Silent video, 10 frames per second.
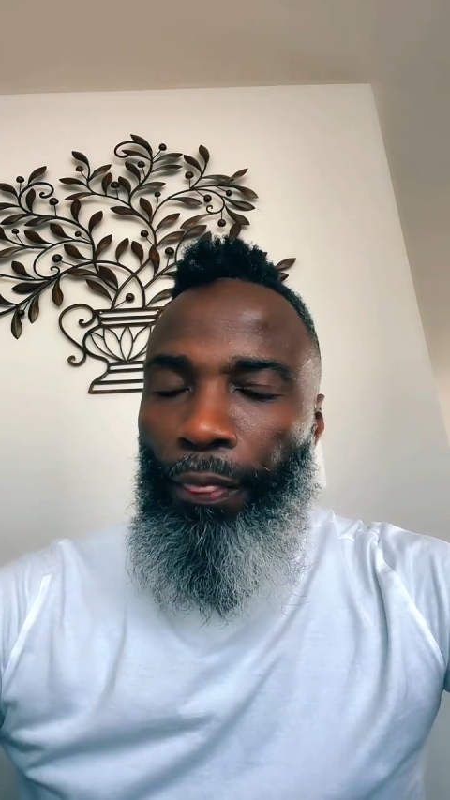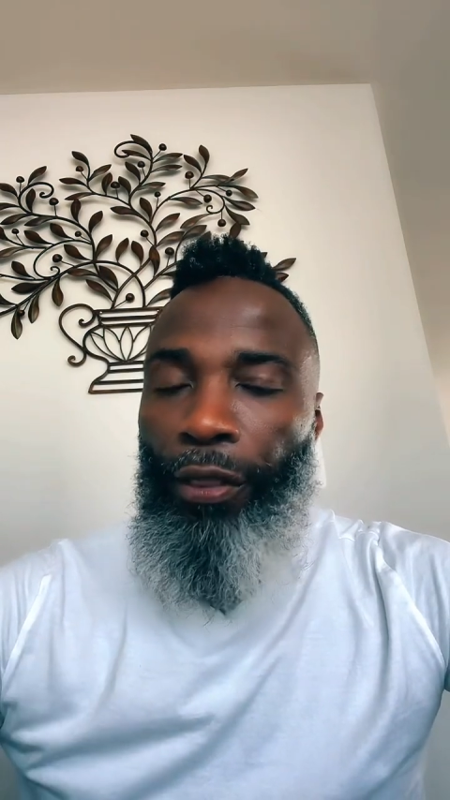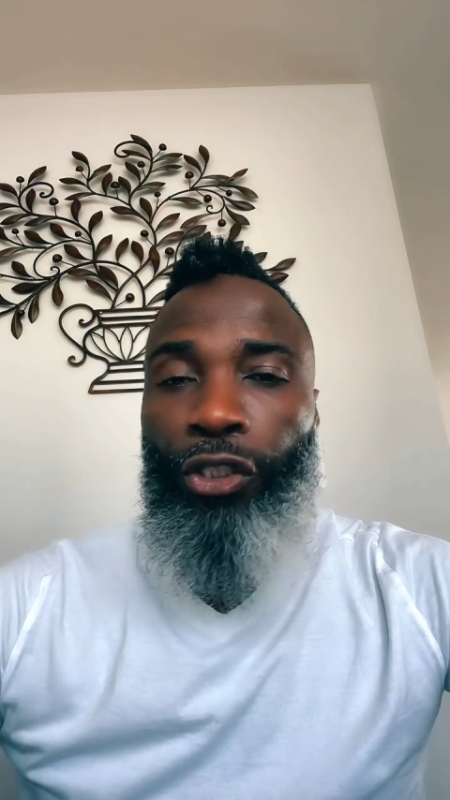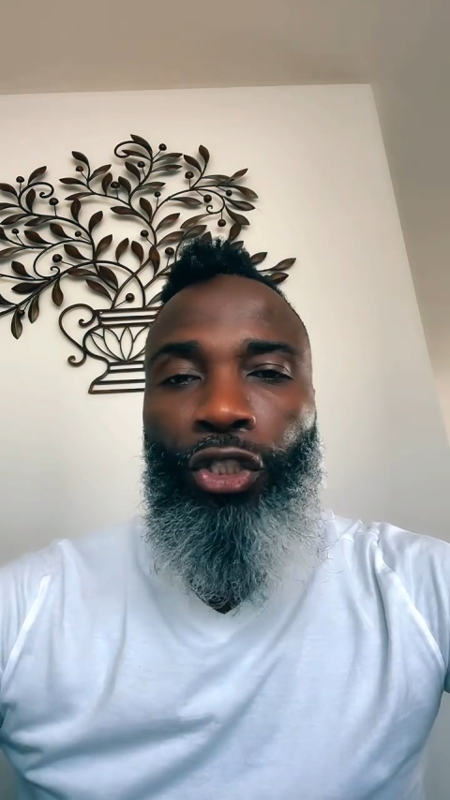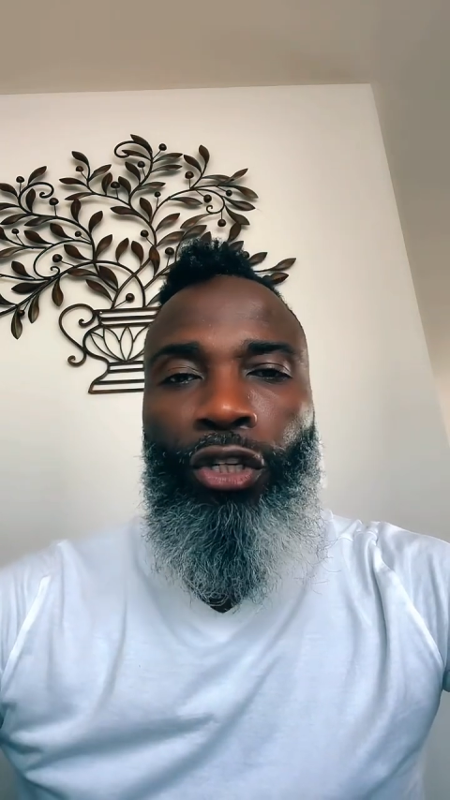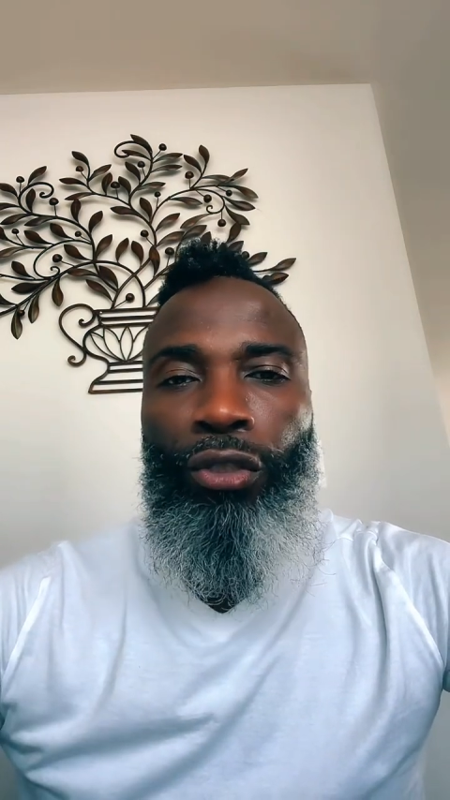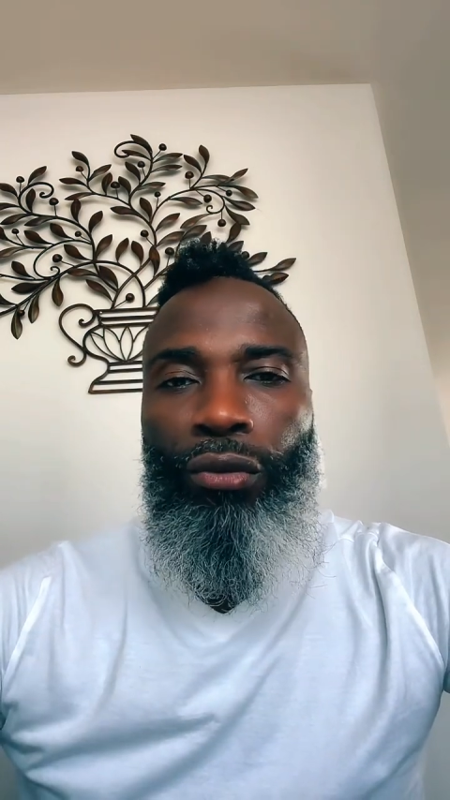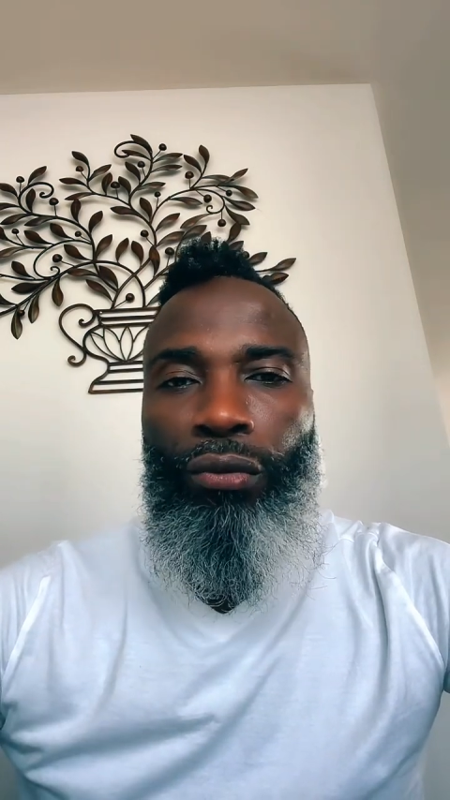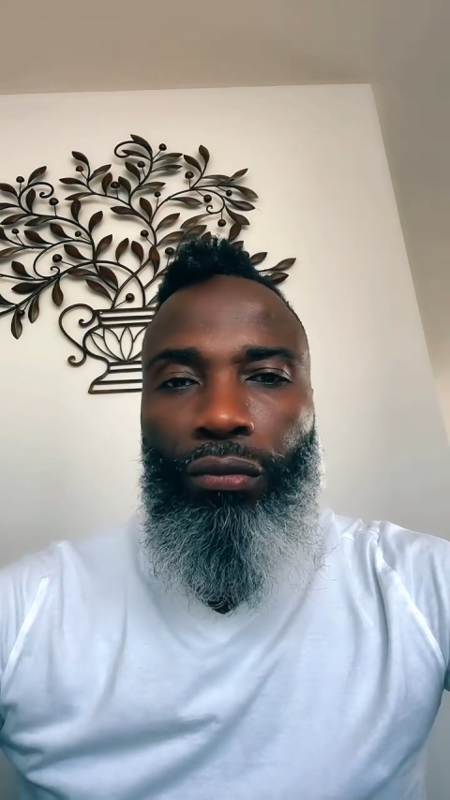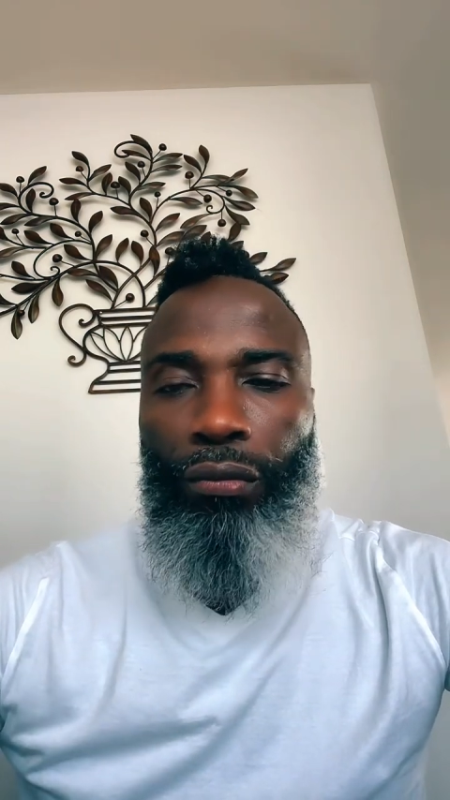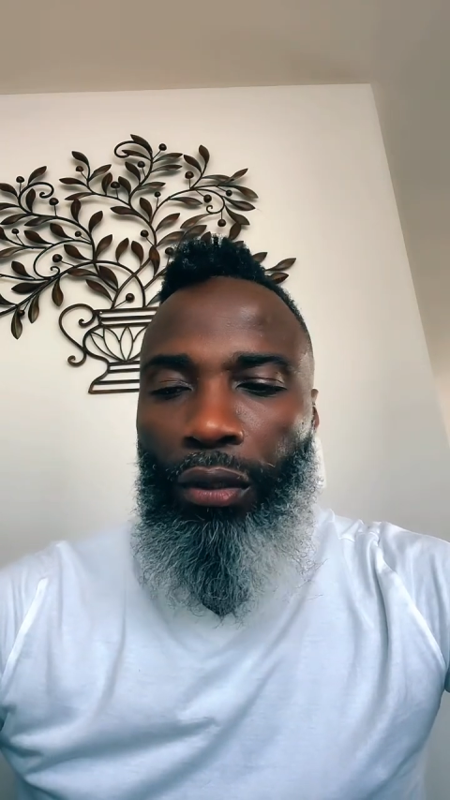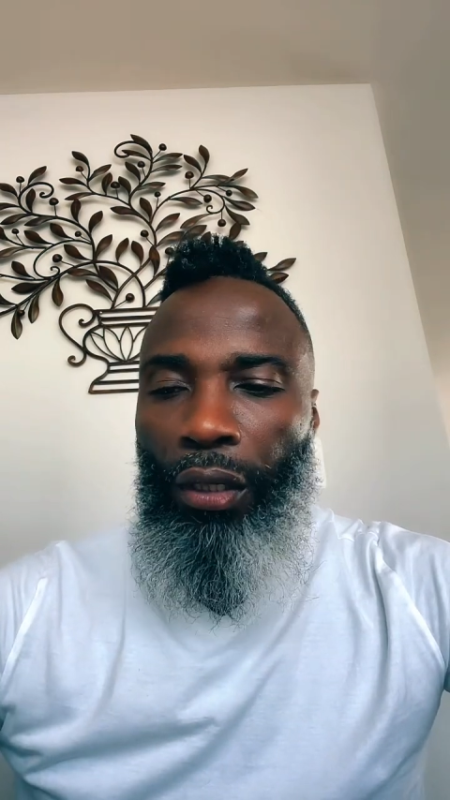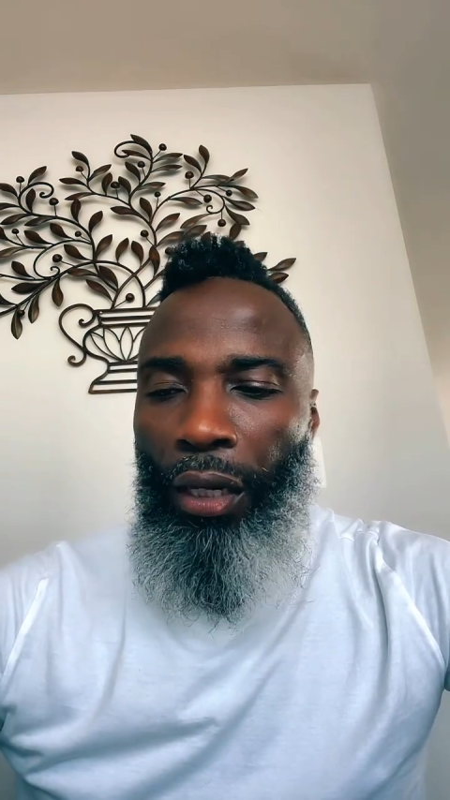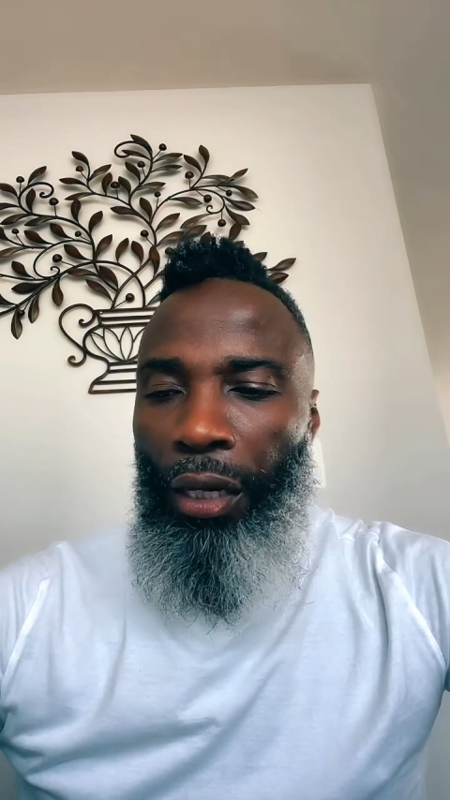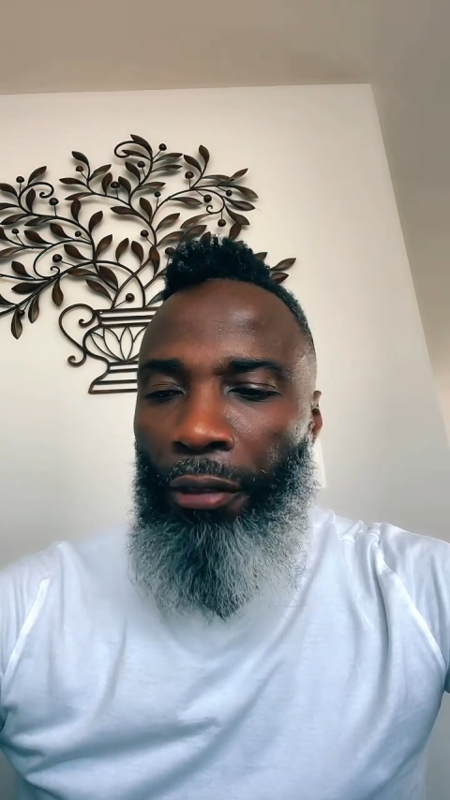the journal
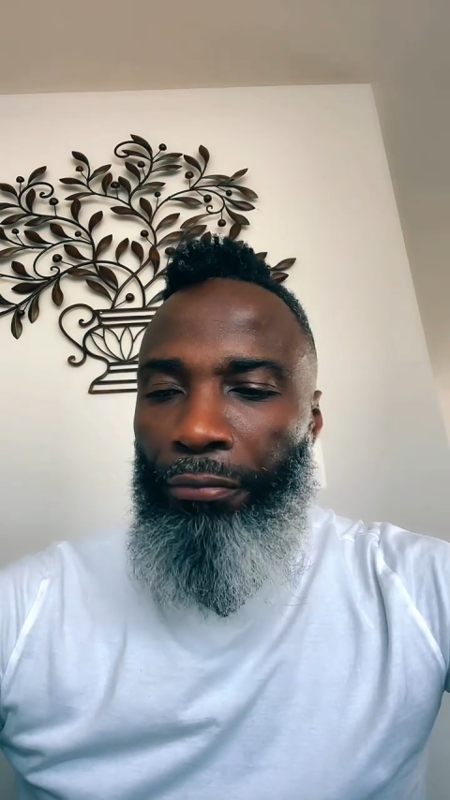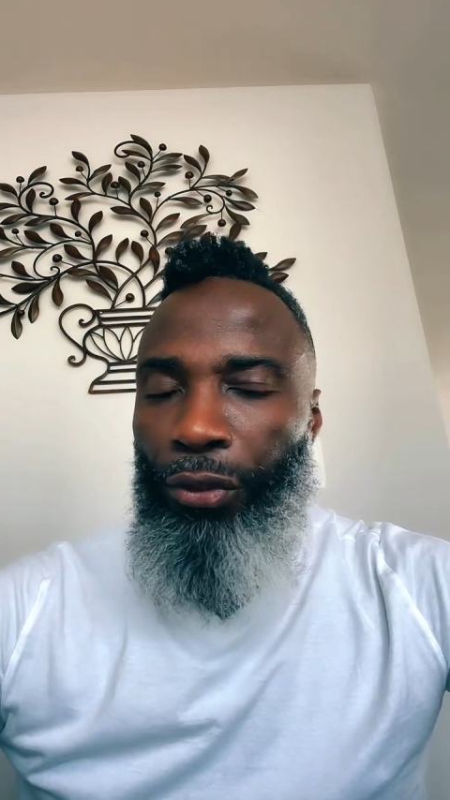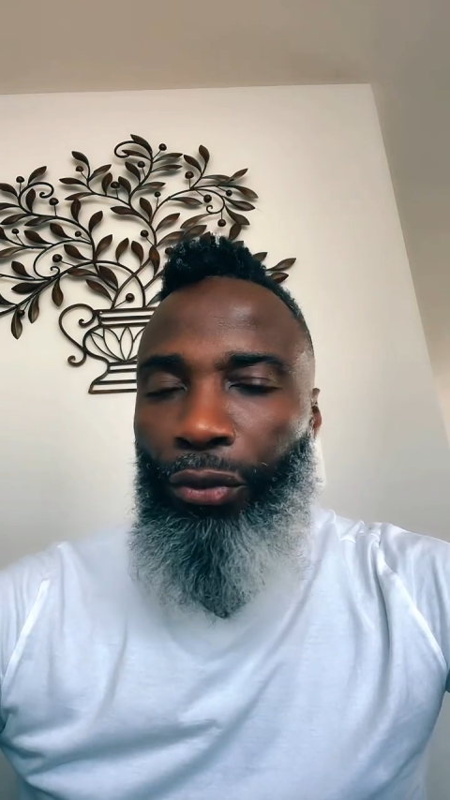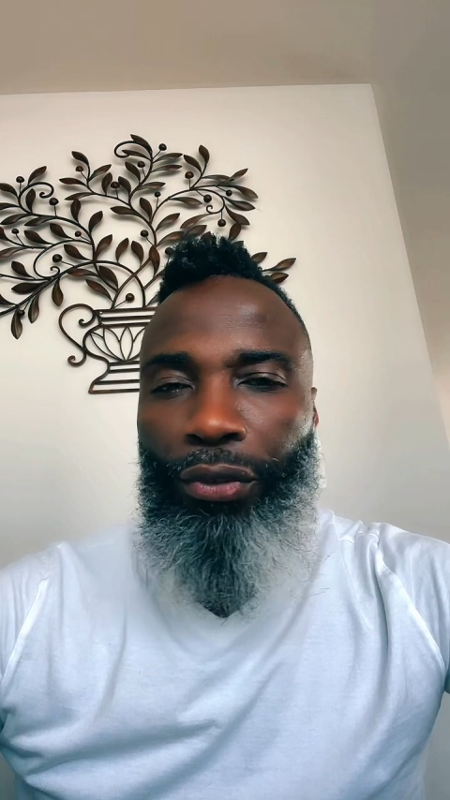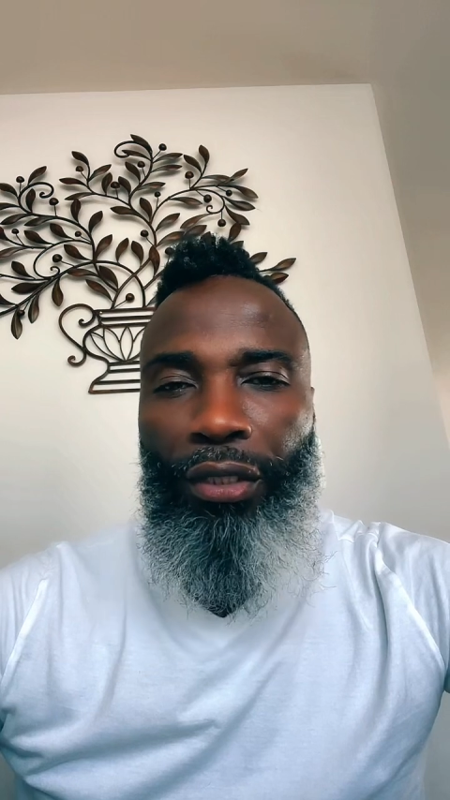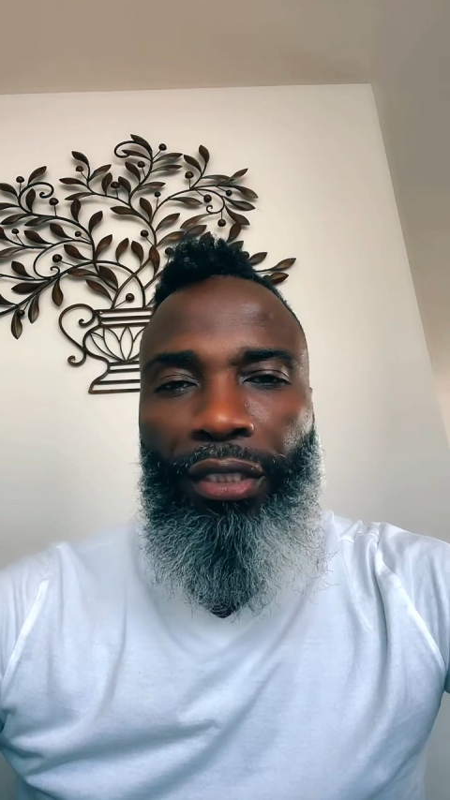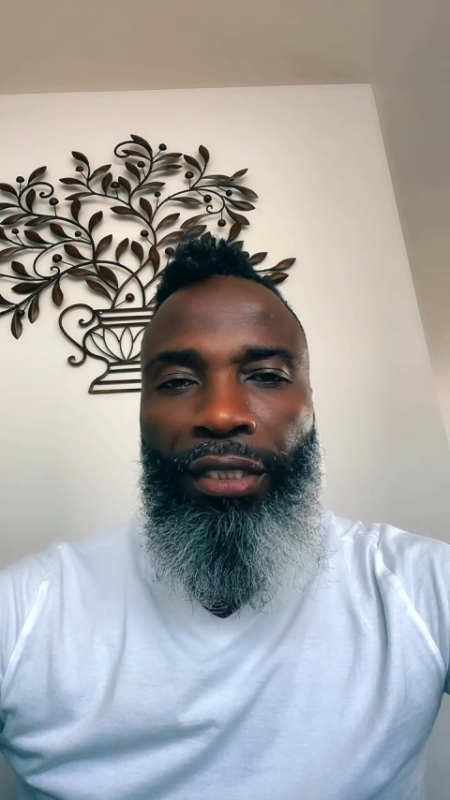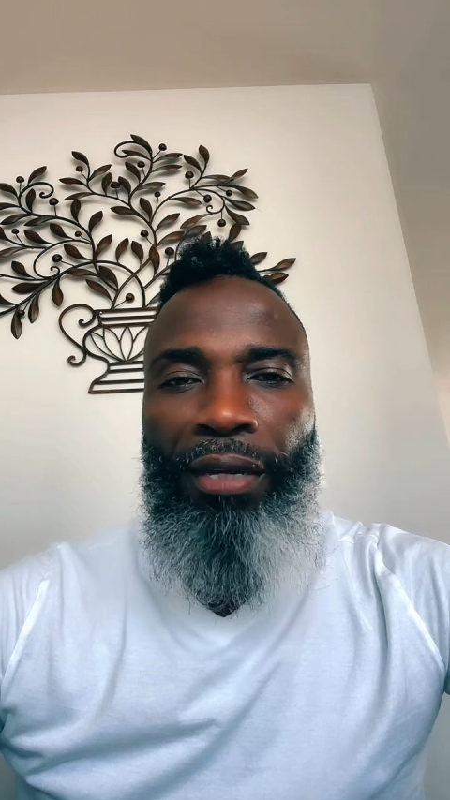using a